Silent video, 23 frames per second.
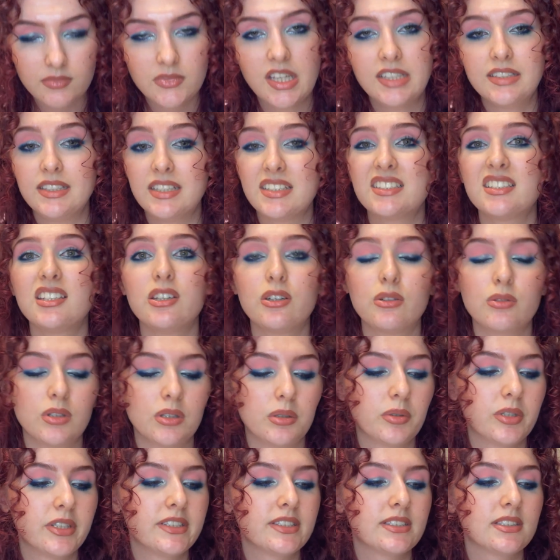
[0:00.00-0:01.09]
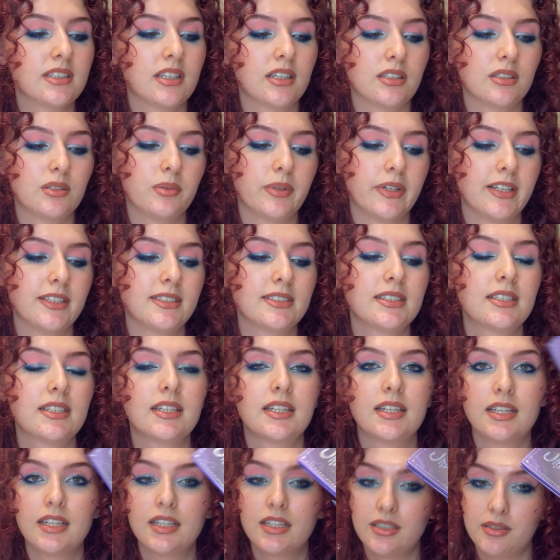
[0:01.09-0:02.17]
that's the only reason. Otherwise,
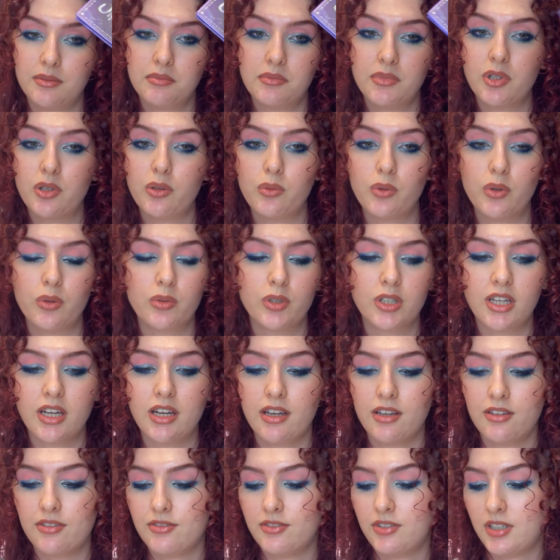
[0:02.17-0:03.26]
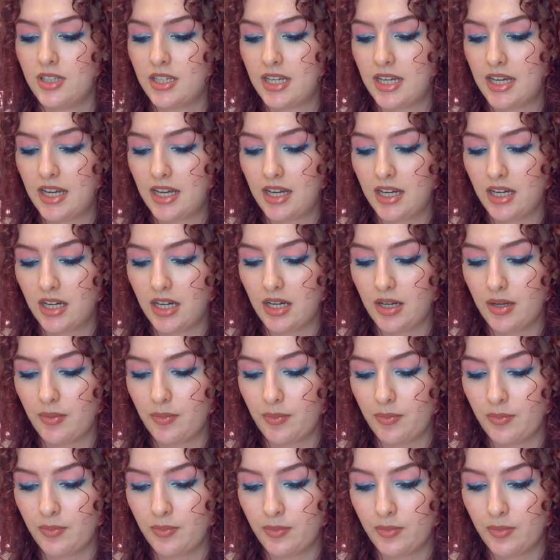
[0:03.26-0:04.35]
we would have
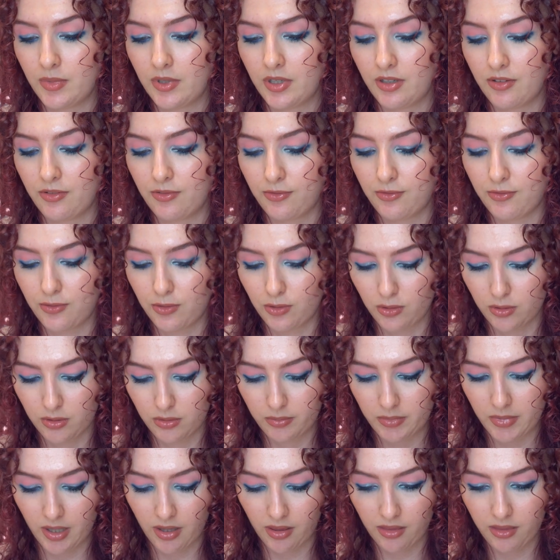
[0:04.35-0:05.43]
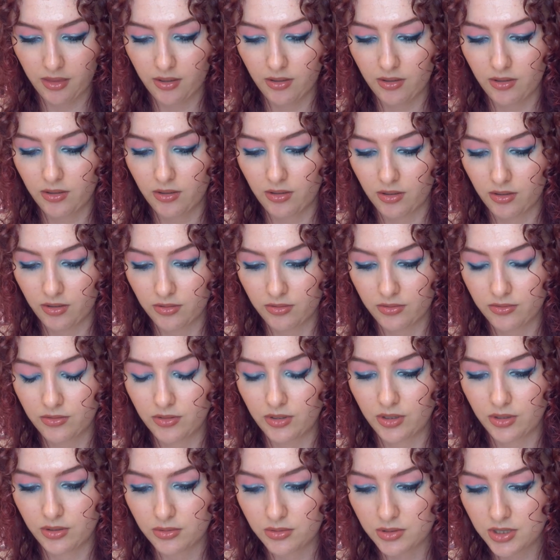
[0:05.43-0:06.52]
a full month of
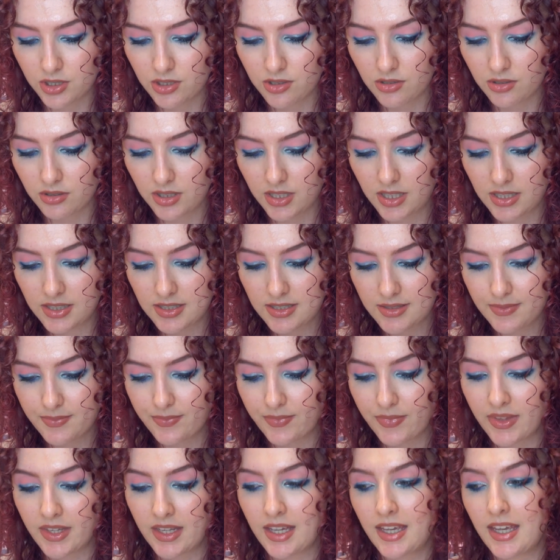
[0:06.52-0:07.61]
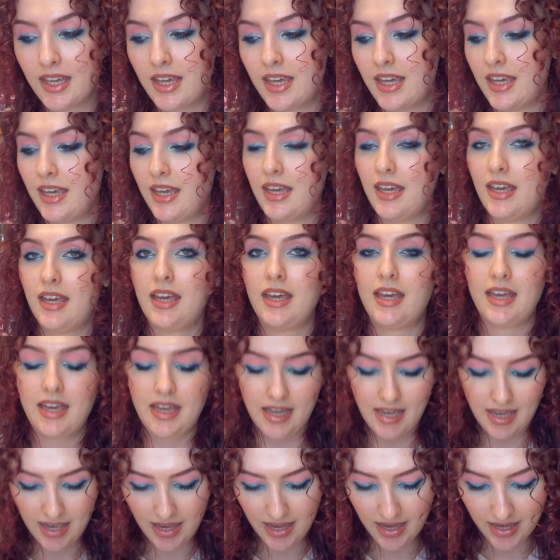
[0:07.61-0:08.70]
usage on this.
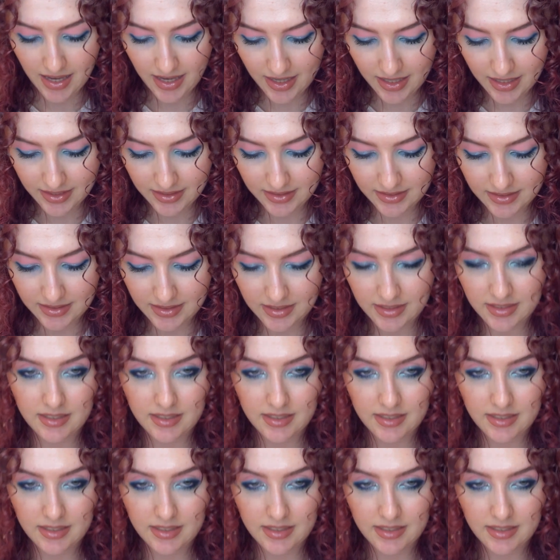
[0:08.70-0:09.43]
And